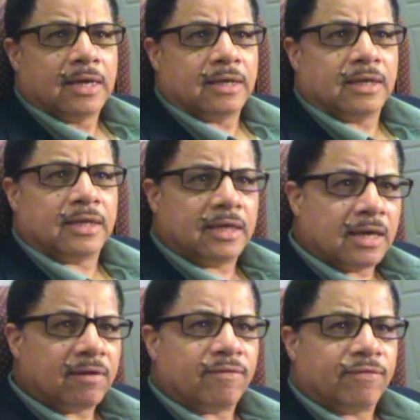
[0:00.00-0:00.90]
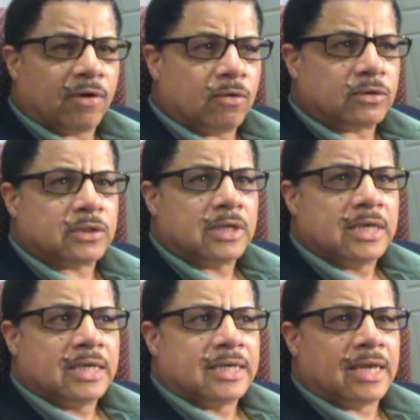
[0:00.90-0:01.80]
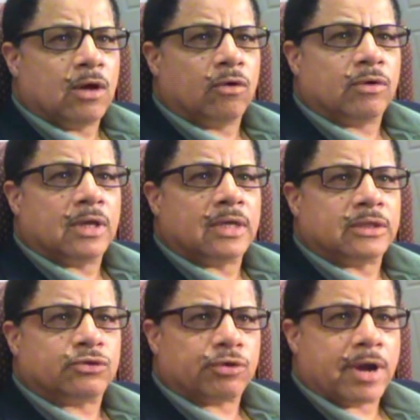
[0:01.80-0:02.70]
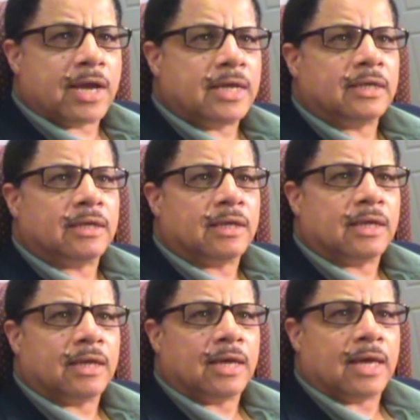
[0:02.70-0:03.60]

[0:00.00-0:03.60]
Okay. And get folks trained